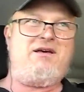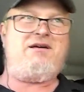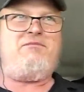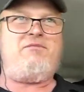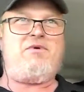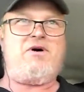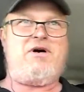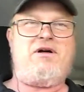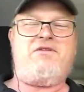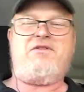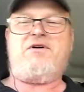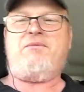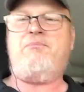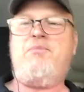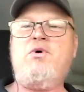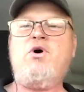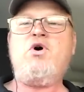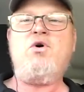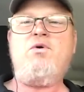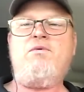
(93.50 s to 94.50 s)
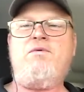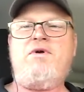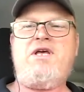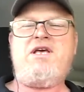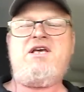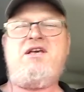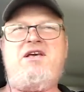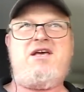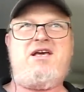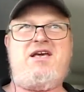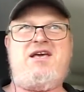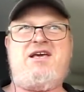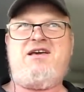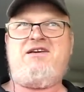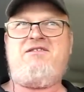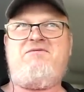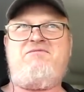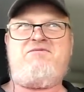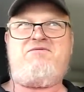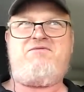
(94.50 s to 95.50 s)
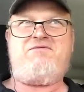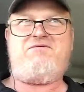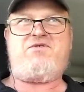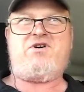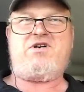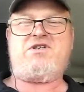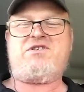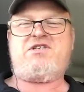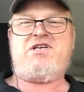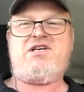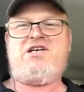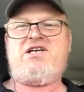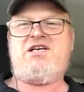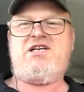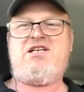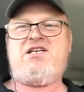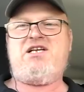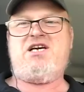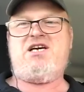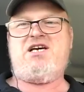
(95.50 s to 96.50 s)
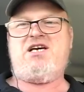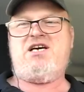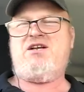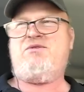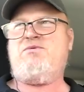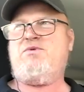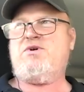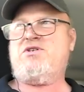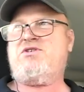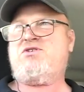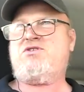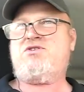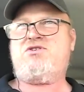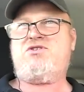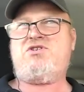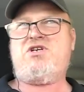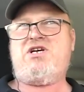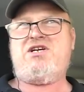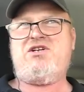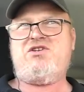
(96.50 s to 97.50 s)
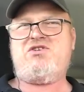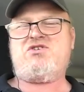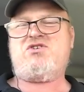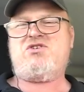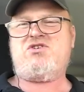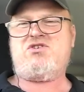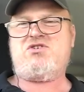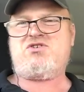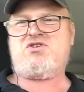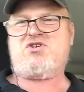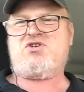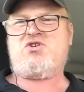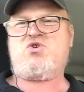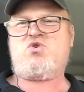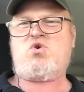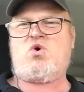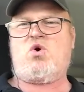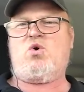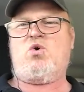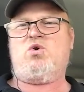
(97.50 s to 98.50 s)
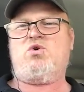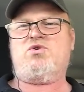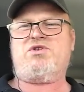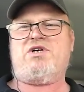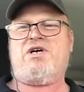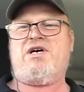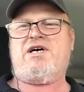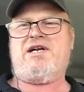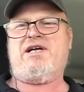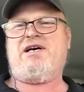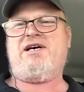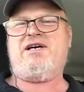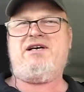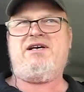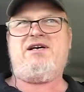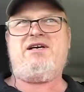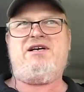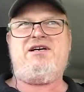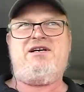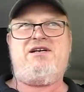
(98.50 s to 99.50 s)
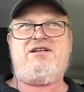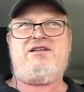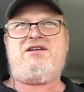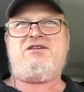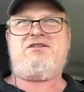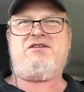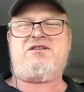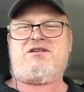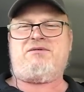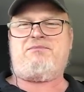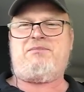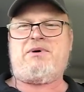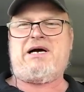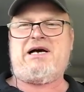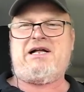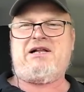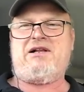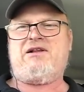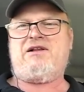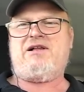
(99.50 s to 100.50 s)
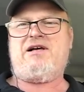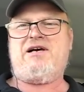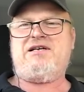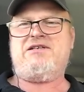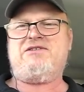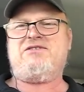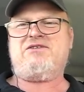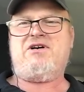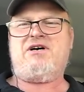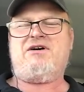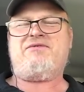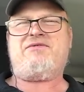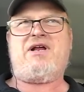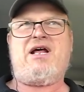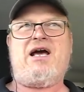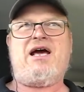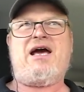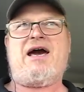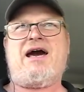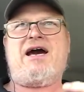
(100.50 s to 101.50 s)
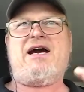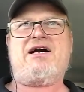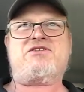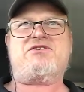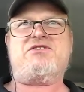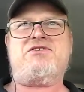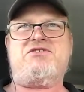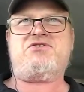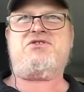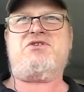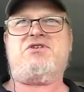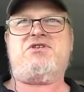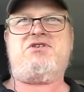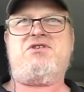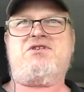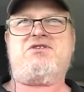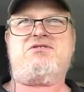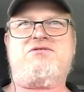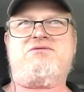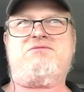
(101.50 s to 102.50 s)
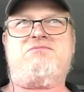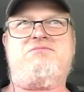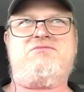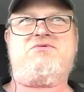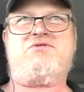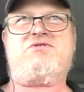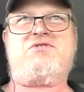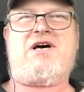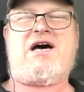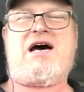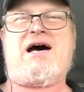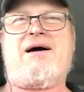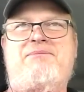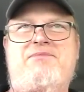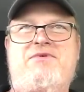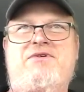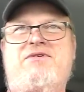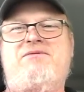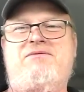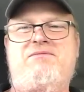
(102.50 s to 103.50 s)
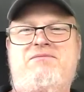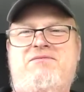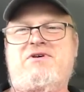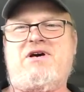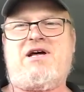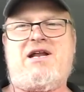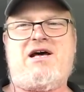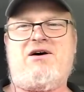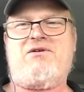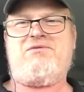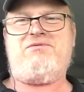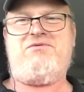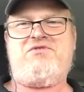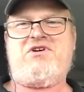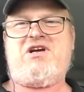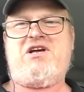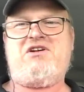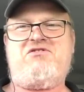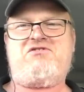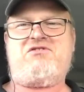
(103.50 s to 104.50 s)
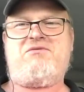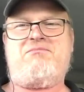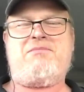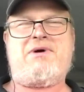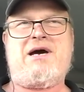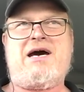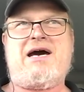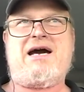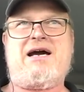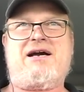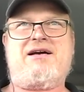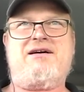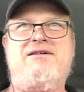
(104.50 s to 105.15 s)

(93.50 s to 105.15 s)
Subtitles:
But the boom, he first thing he did was change his controls on it. He took the pilot lines off, and I actually should have just stopped and got out and changed them back,